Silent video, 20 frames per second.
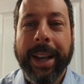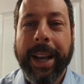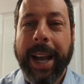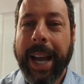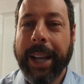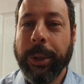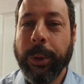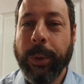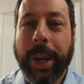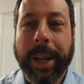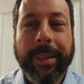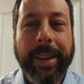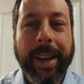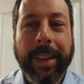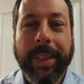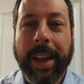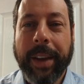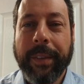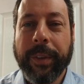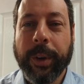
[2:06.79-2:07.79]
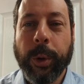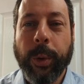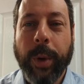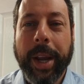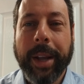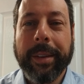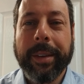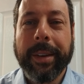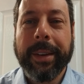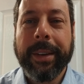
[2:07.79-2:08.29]
I do not take that for
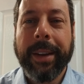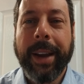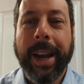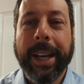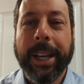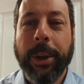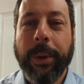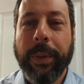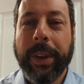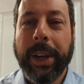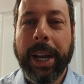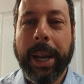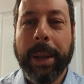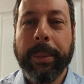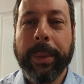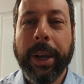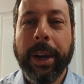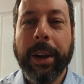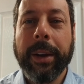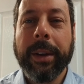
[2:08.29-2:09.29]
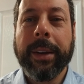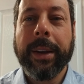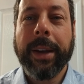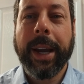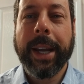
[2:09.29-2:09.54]
granted. I know that I am young.